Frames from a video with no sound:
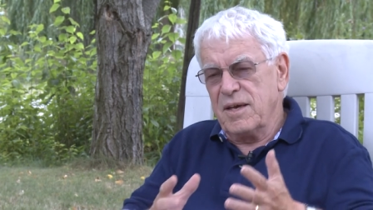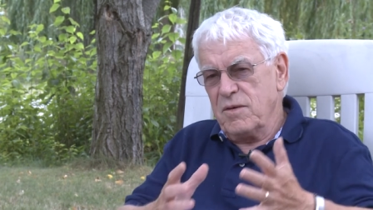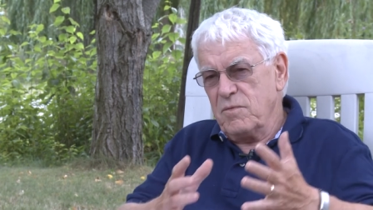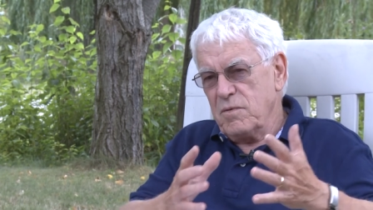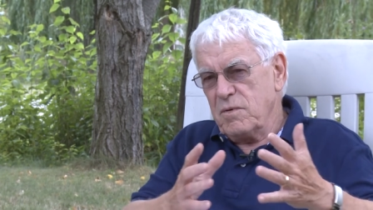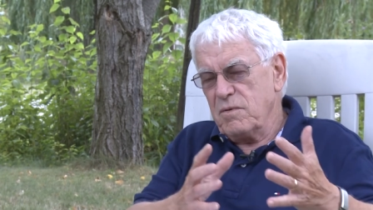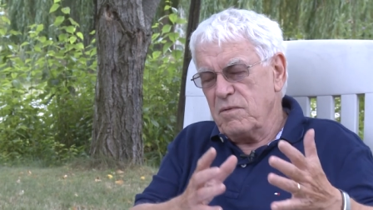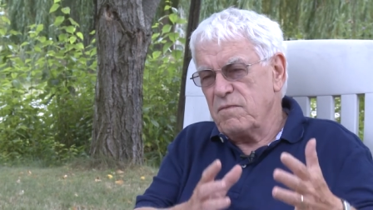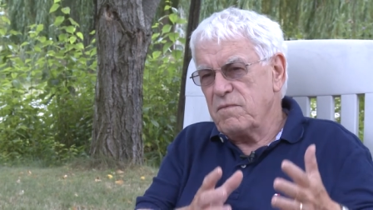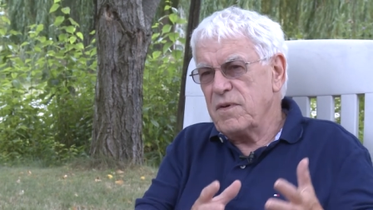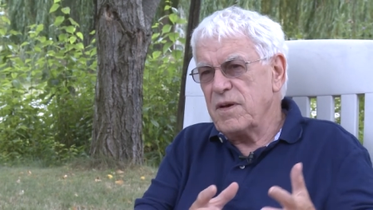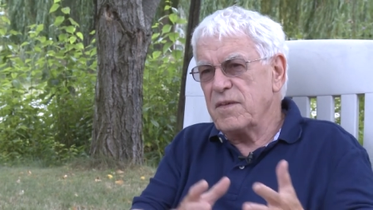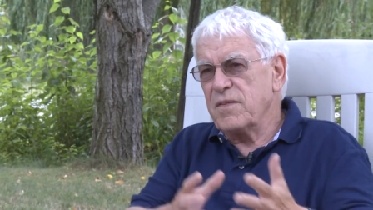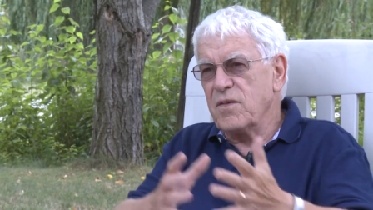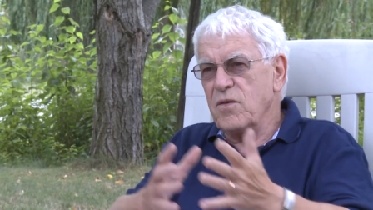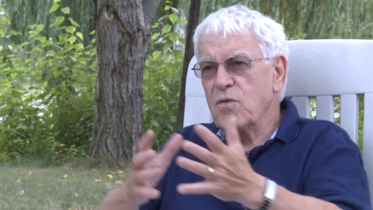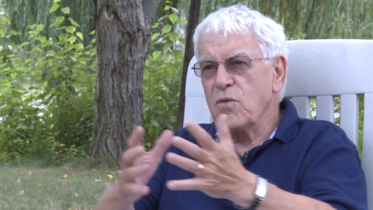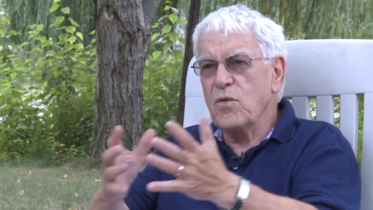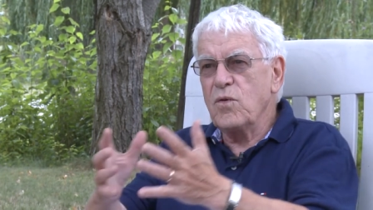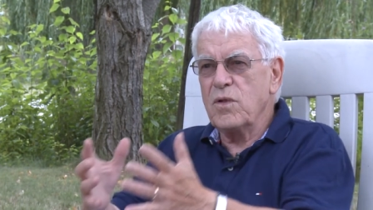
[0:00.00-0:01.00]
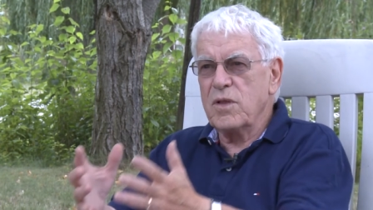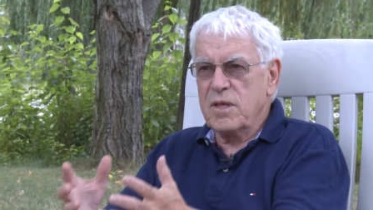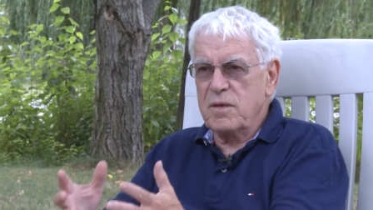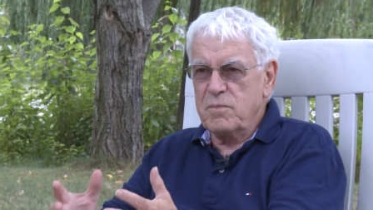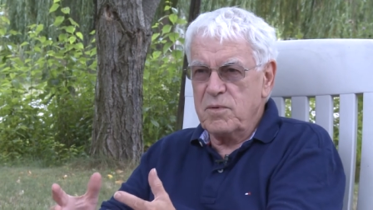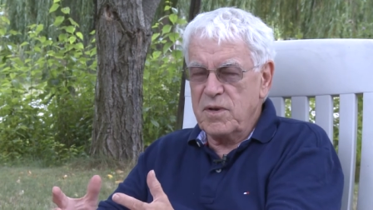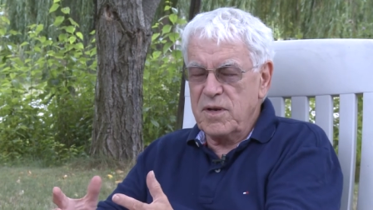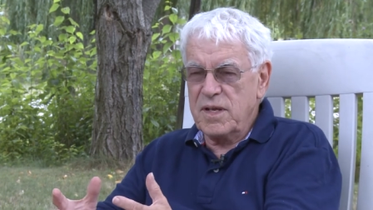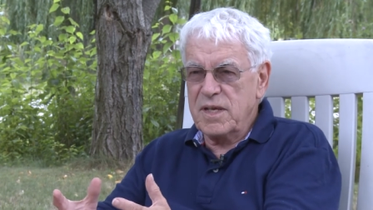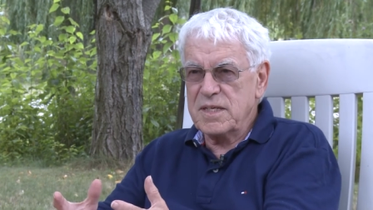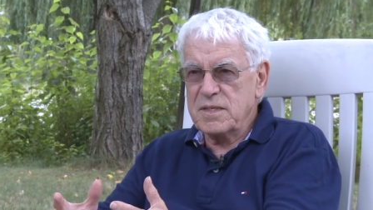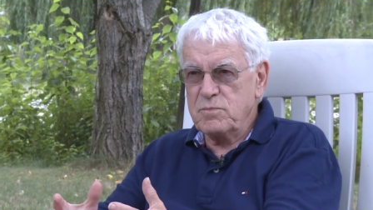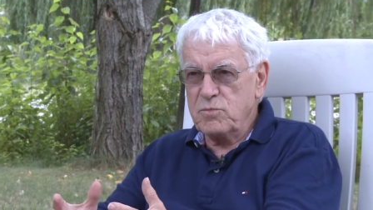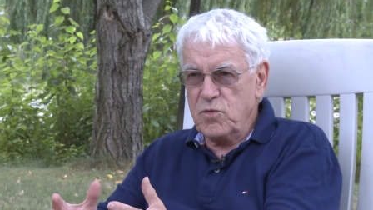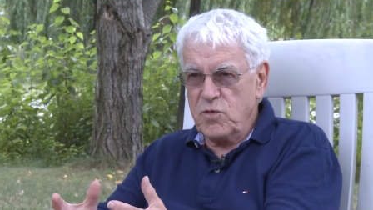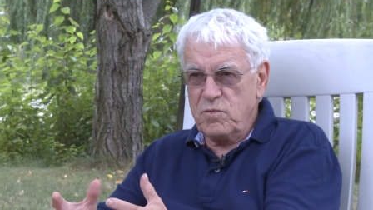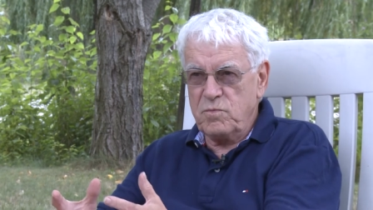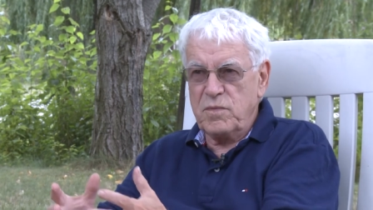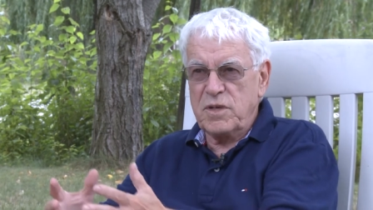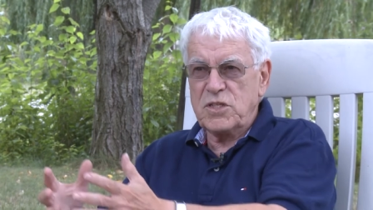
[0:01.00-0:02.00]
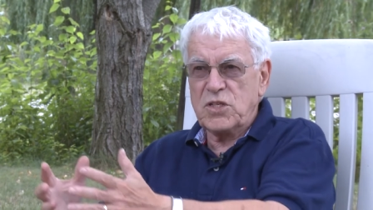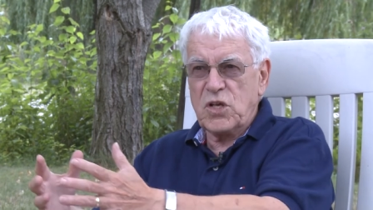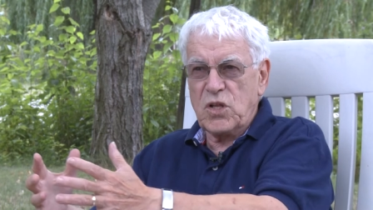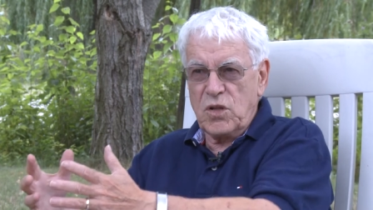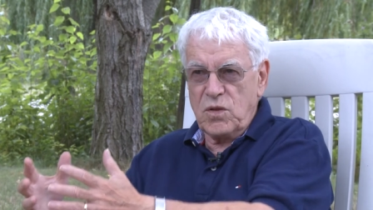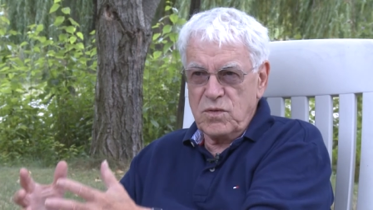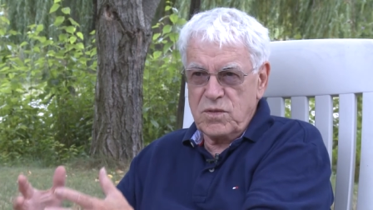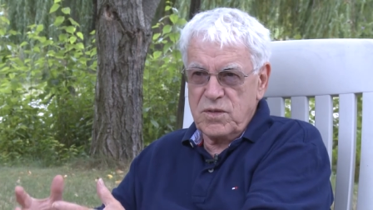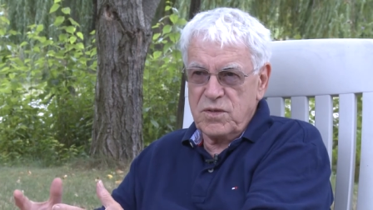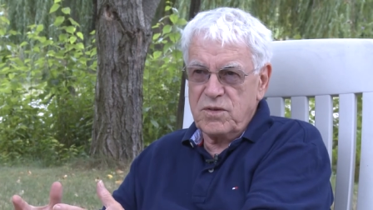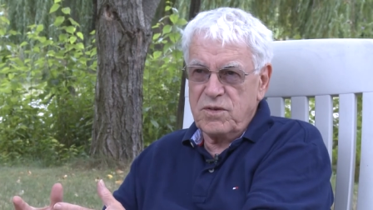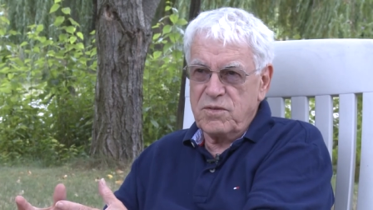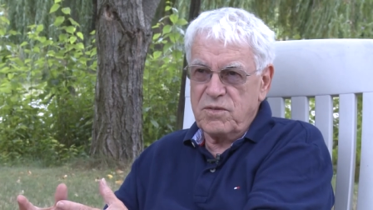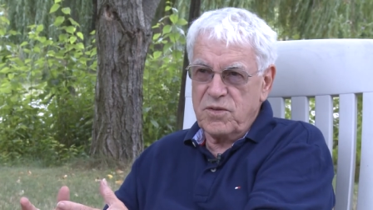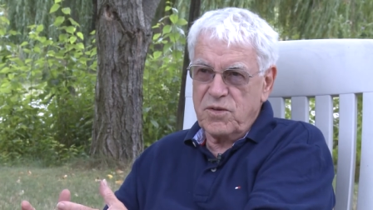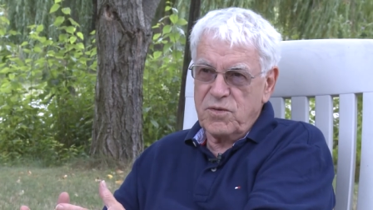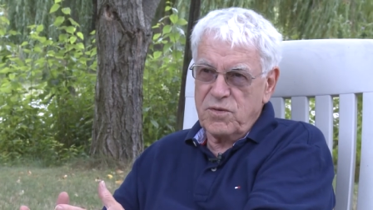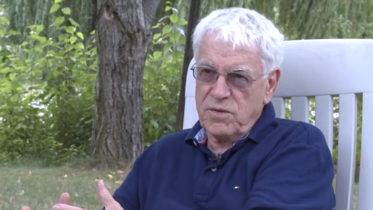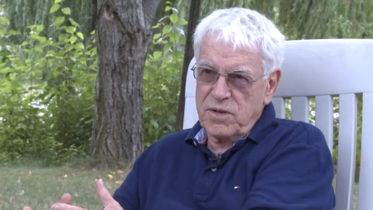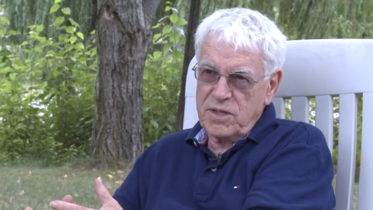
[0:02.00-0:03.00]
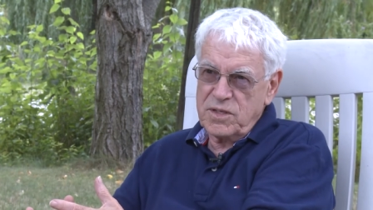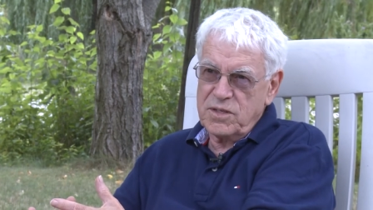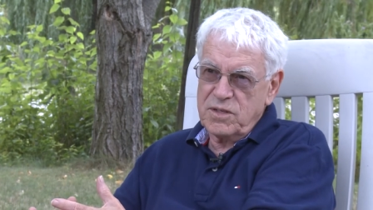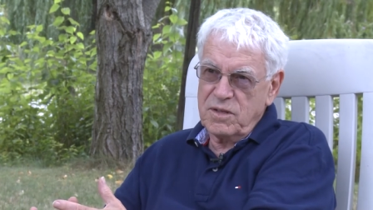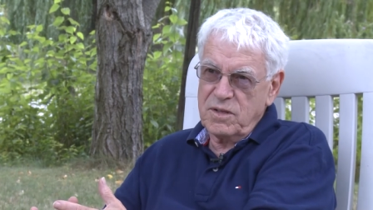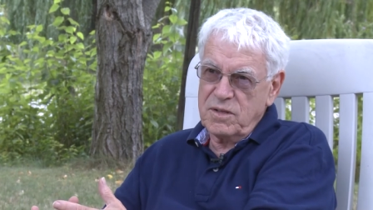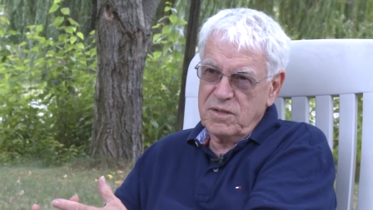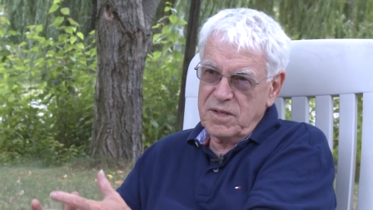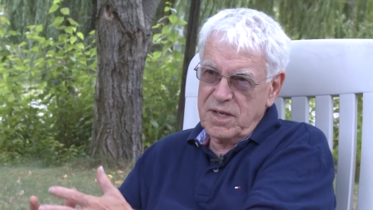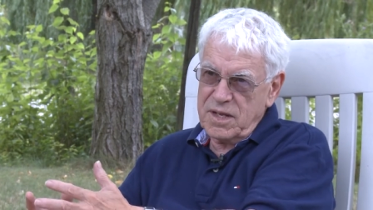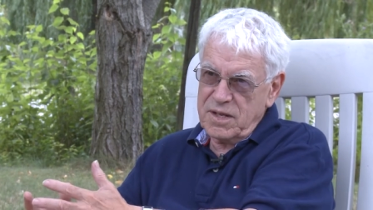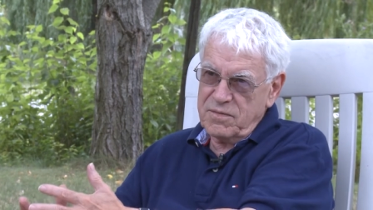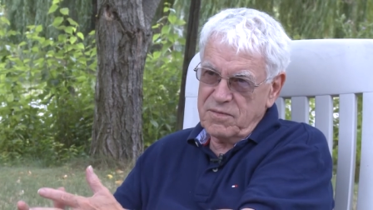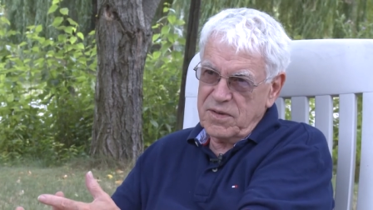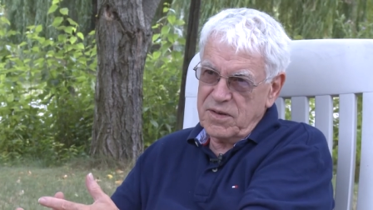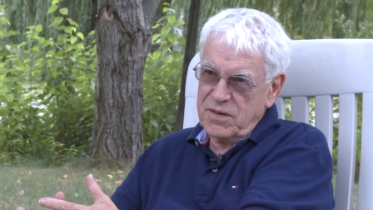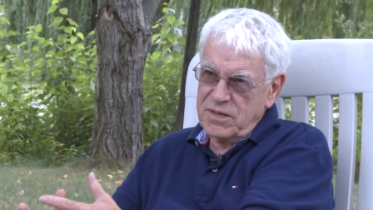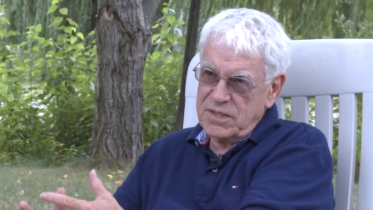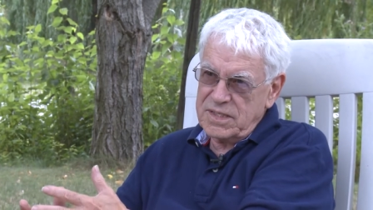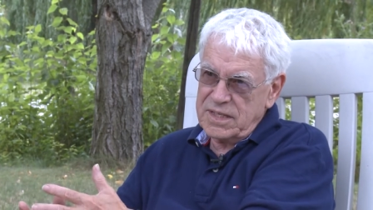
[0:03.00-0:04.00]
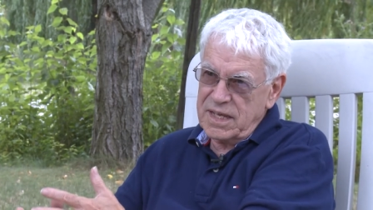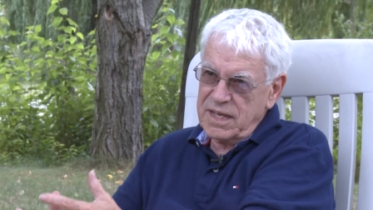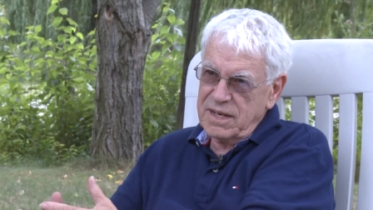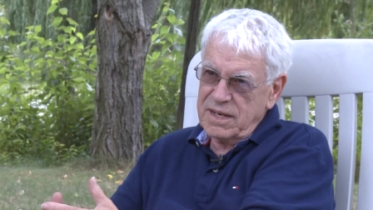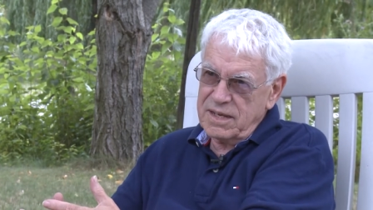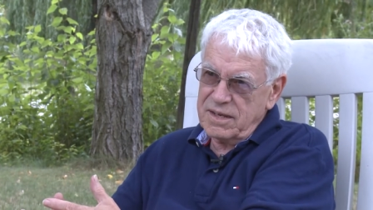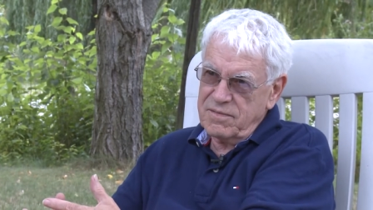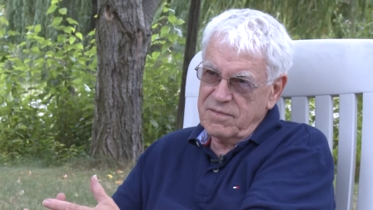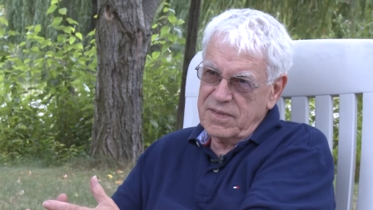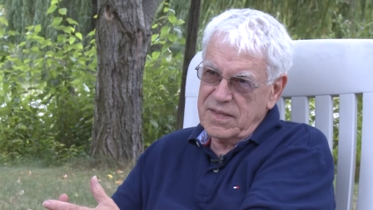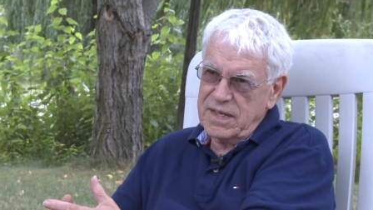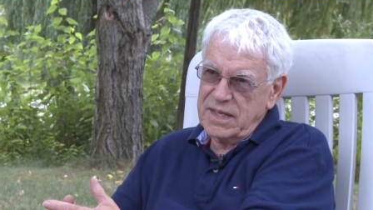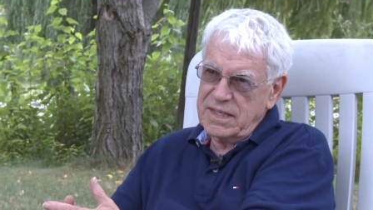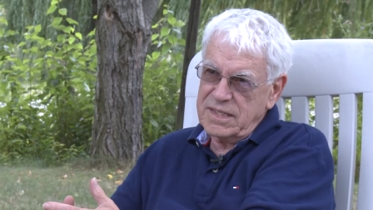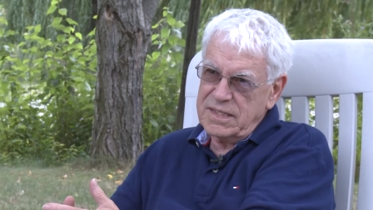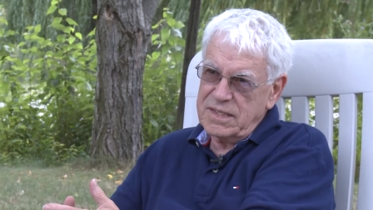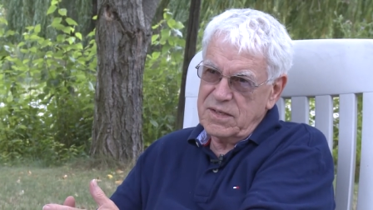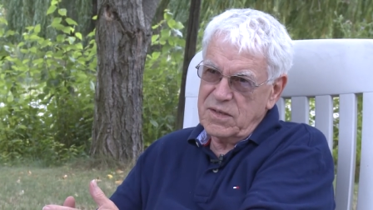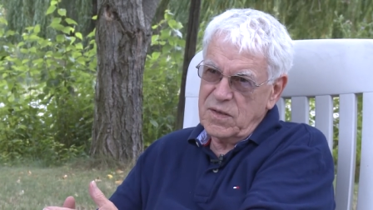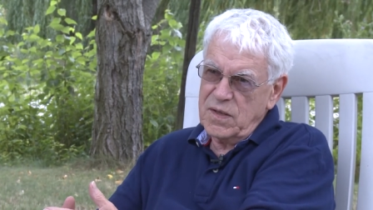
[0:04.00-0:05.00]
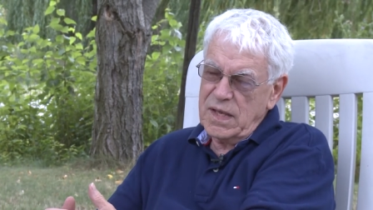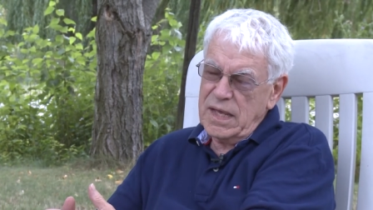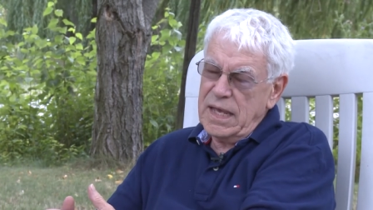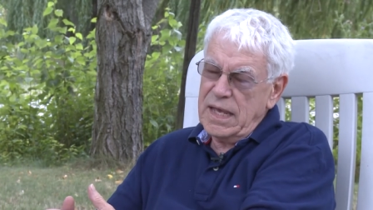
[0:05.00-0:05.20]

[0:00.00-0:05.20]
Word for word: we will find the whole community has moved much closer to the traditional Native understanding of things, you know.